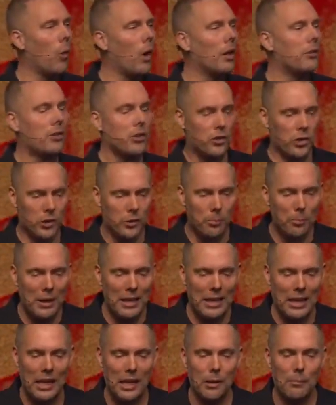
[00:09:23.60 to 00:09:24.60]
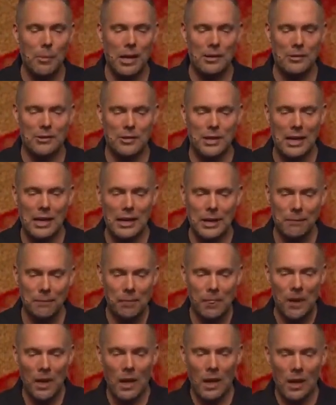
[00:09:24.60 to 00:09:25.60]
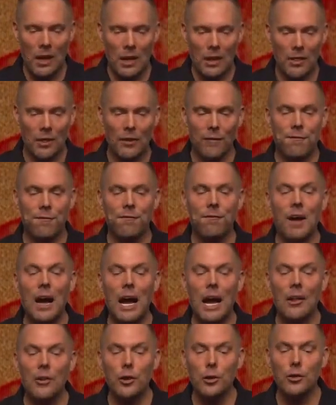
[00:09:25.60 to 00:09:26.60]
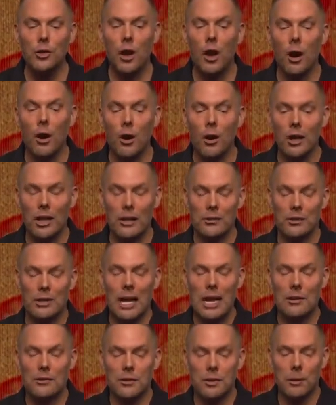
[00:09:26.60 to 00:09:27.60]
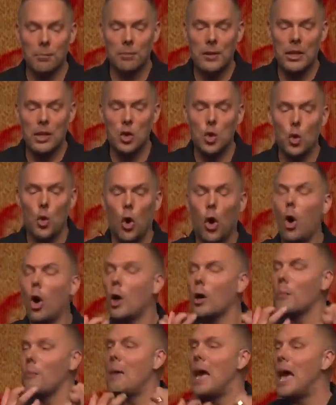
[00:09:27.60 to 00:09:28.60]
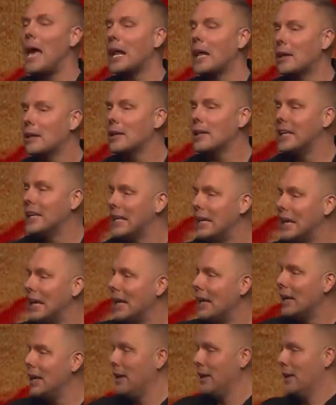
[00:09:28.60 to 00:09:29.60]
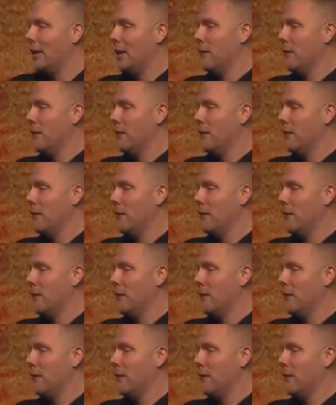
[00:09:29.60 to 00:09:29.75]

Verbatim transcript: want to just begin by saying the Father's heart is not something you automatically get